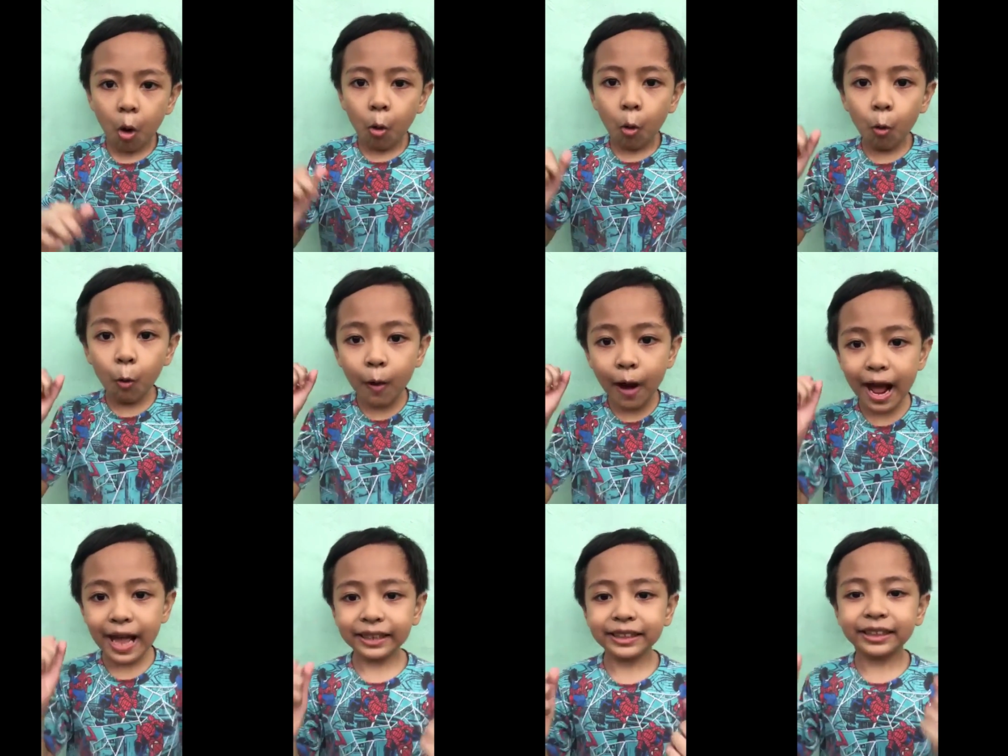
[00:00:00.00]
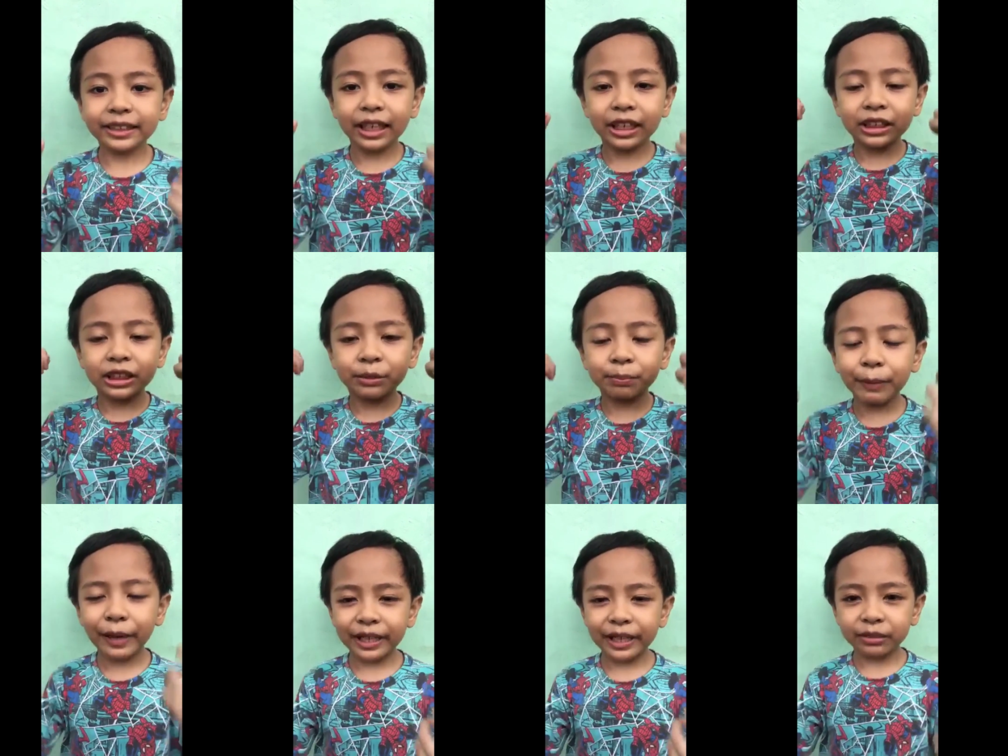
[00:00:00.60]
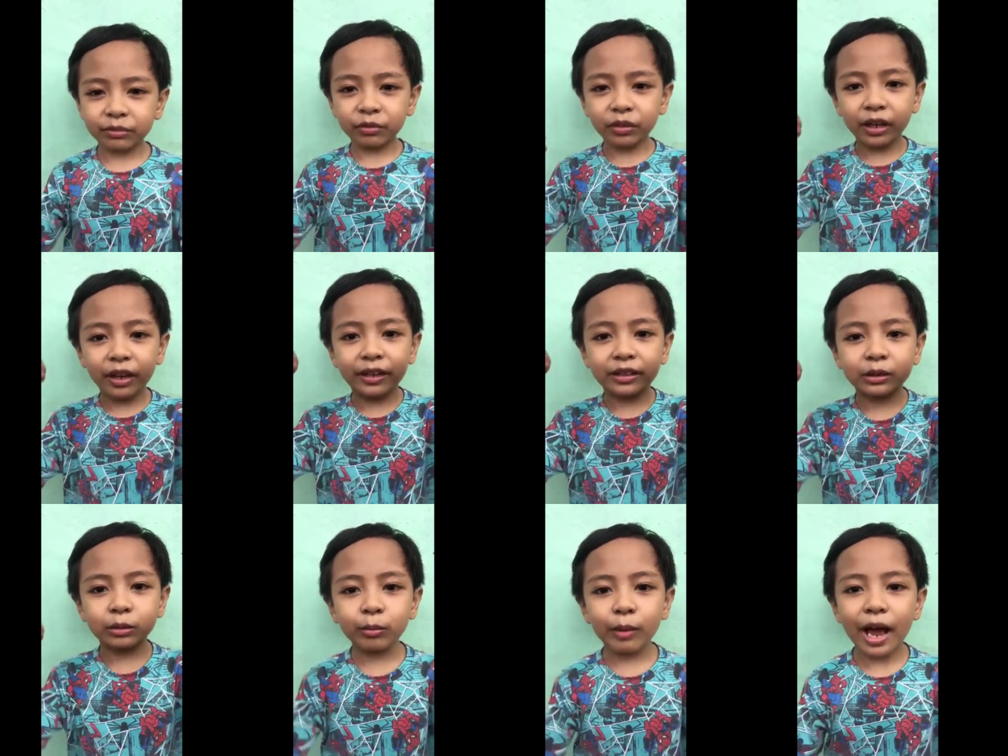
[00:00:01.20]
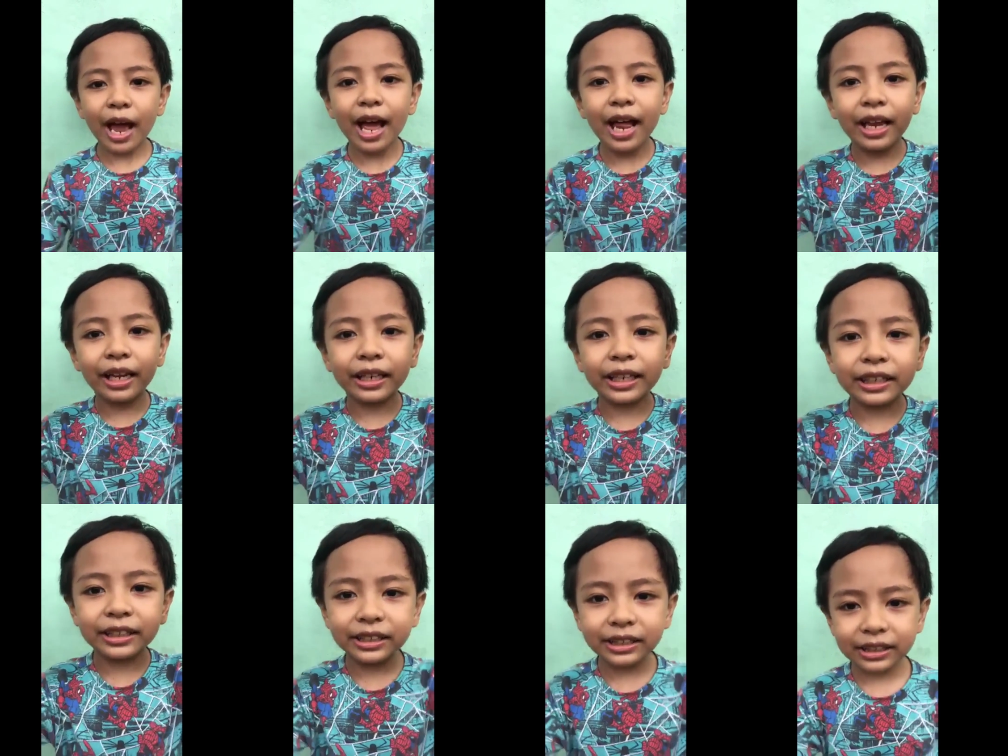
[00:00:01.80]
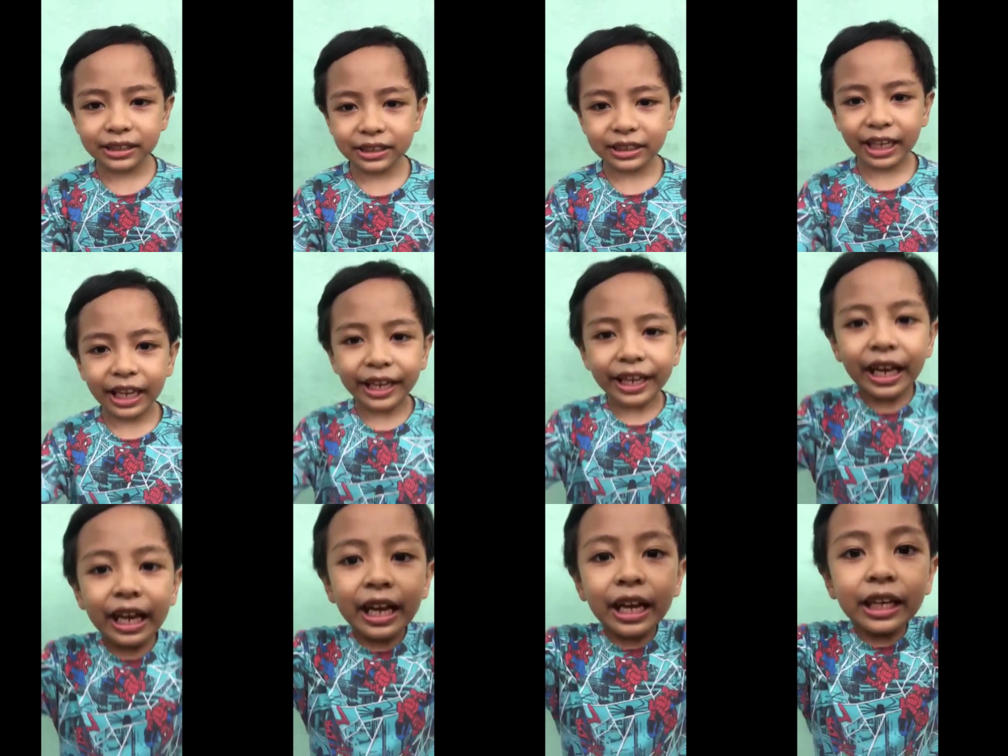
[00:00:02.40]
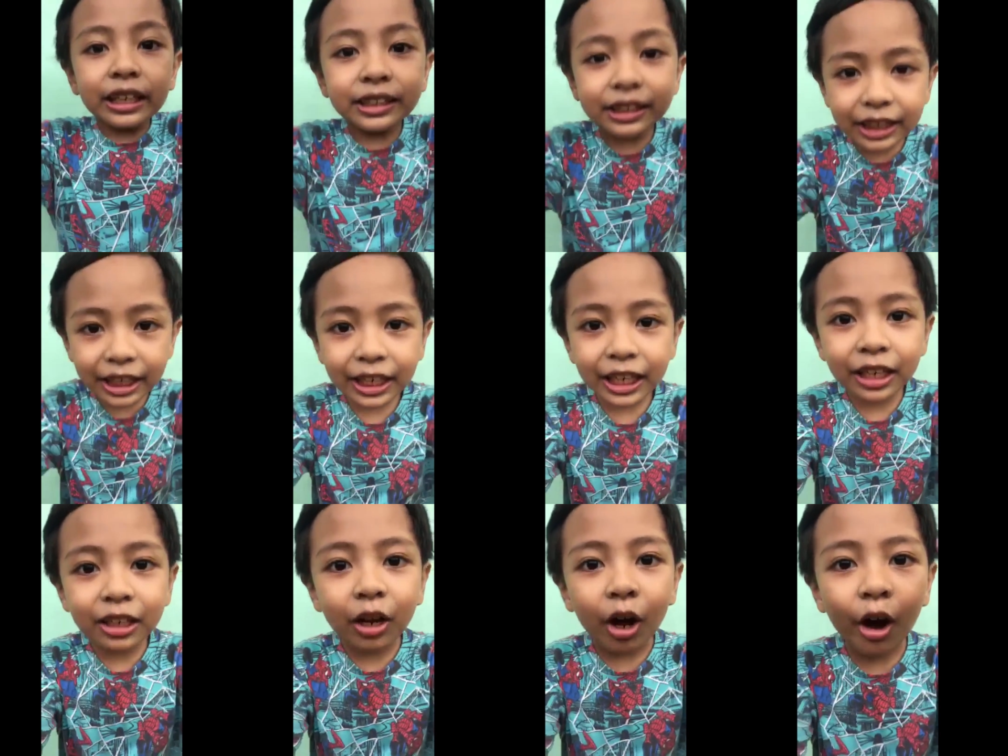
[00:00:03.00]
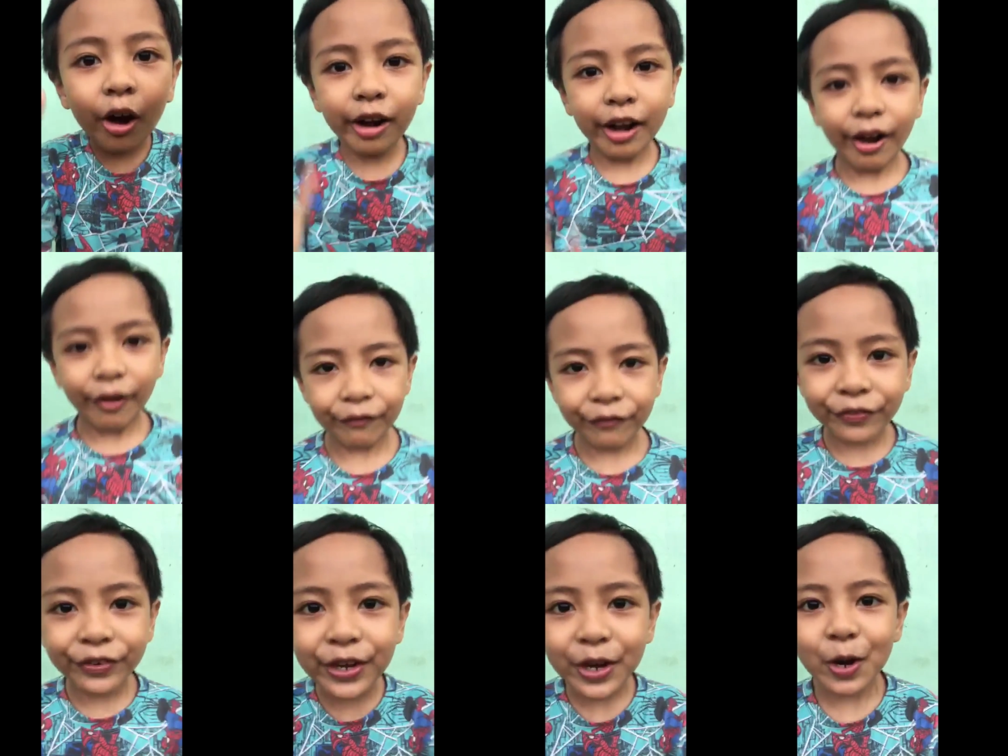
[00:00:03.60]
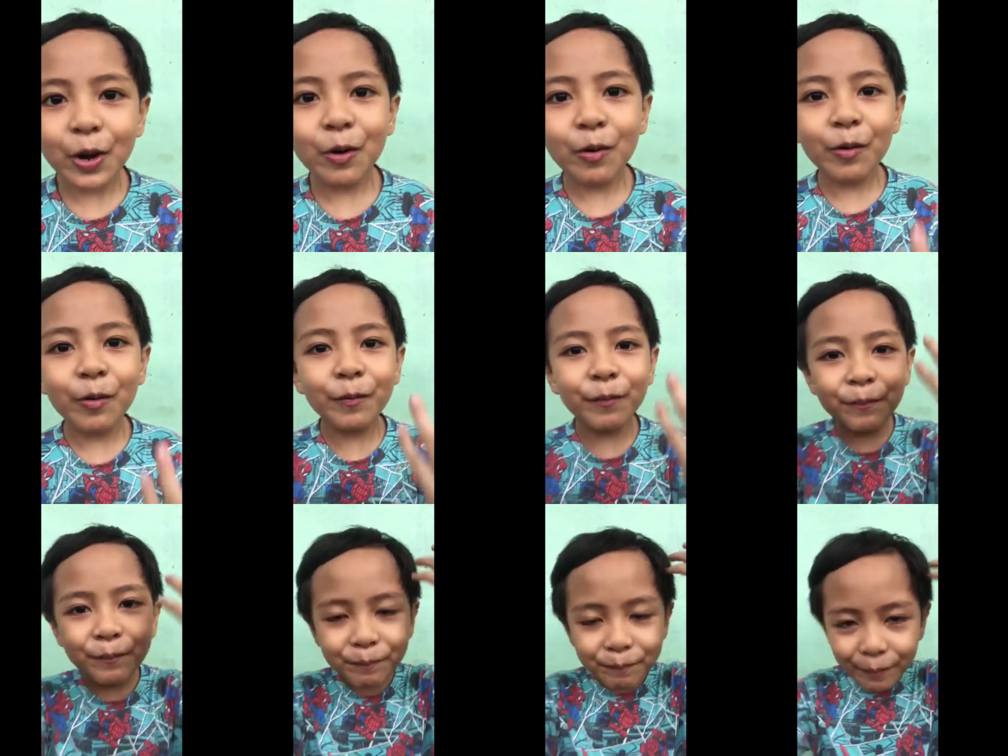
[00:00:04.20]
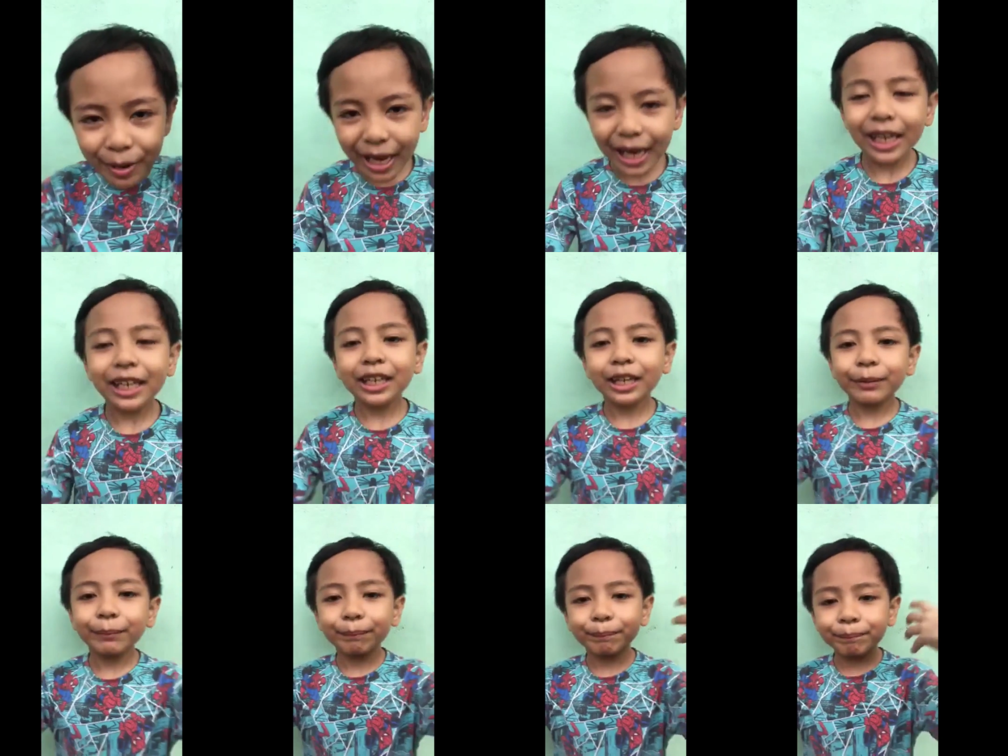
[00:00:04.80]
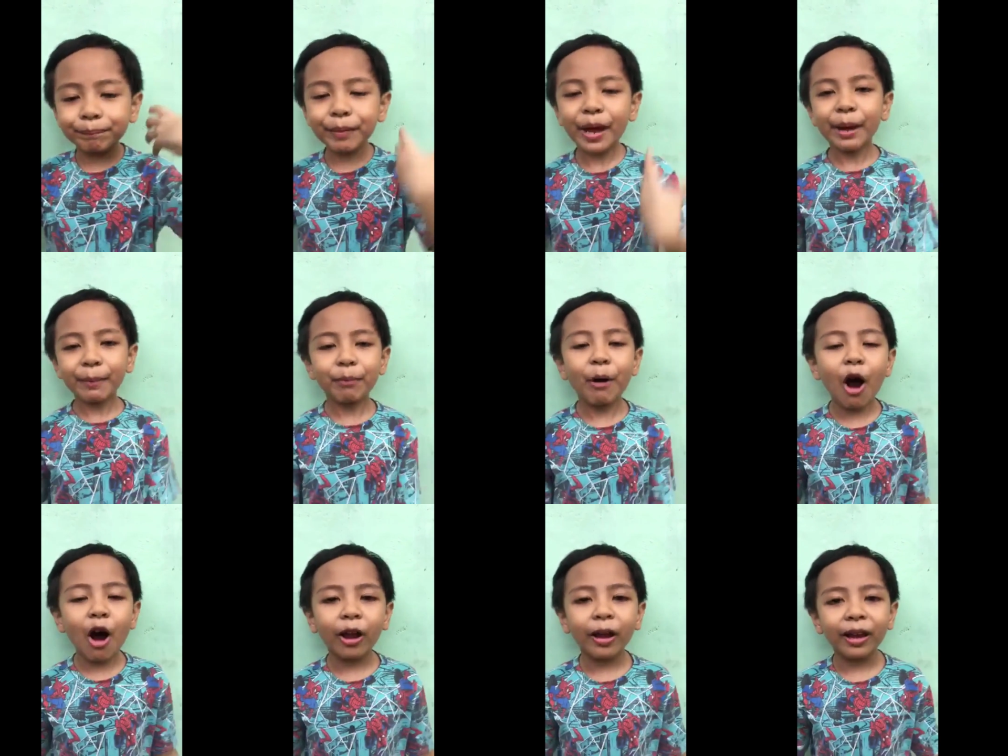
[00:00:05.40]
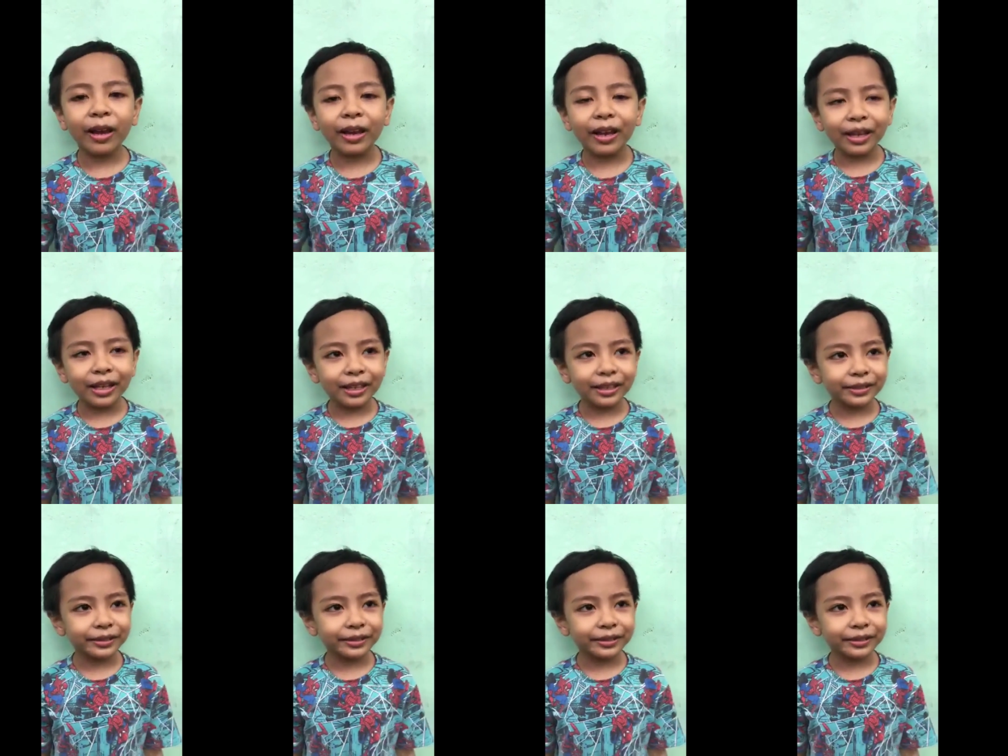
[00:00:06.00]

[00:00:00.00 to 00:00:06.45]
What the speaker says: Went successful as well. They did it on a few million people.